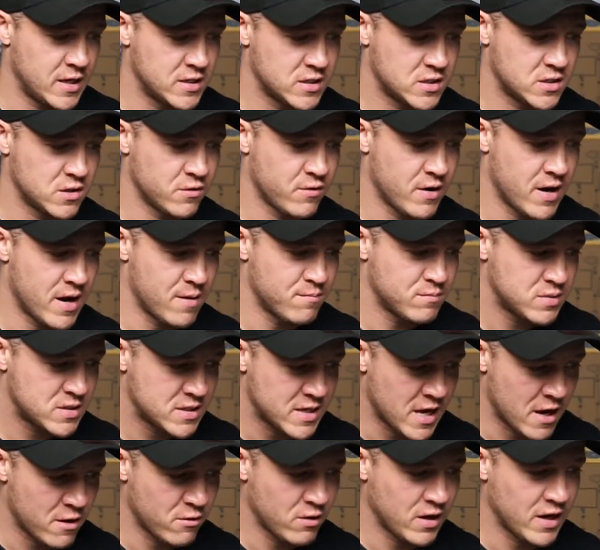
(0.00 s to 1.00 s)
Instagram,
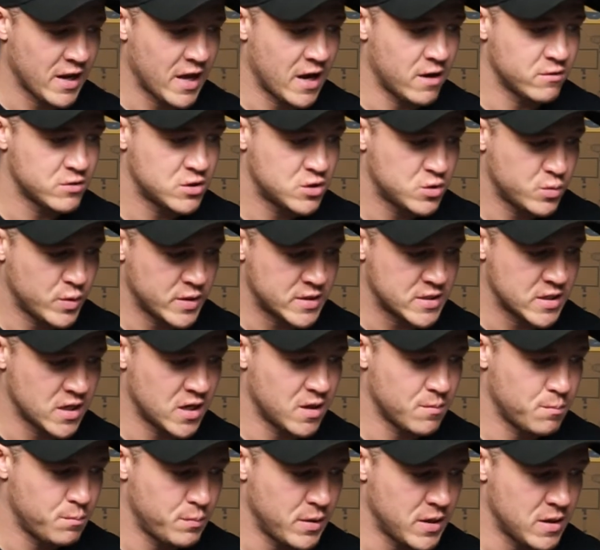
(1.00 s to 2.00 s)
SoundCloud, Twitter,
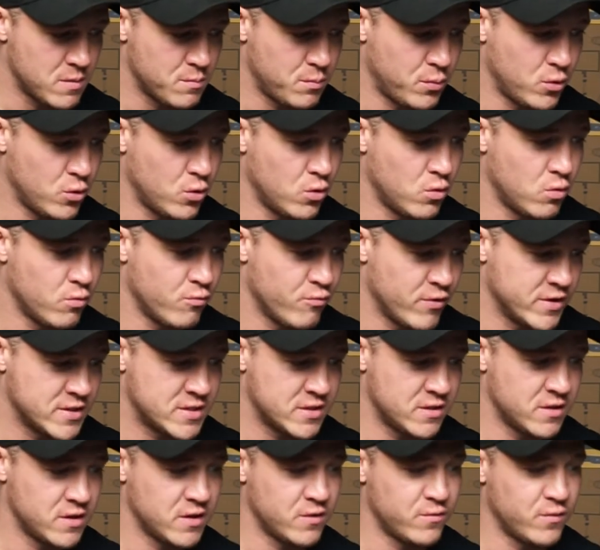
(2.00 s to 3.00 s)
Beatport,
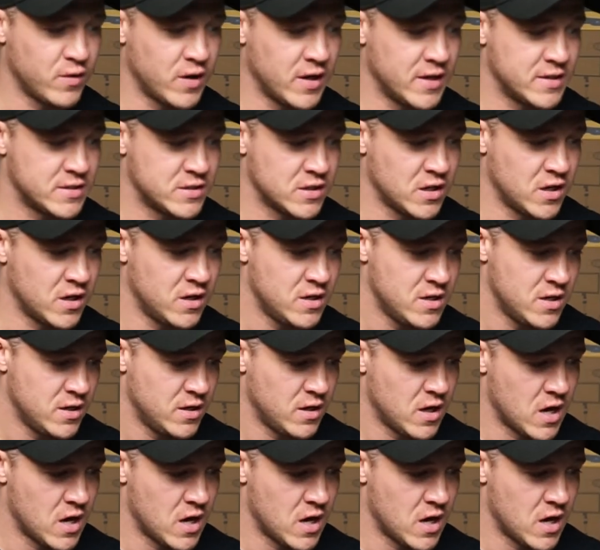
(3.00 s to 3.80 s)
Resident Advisor,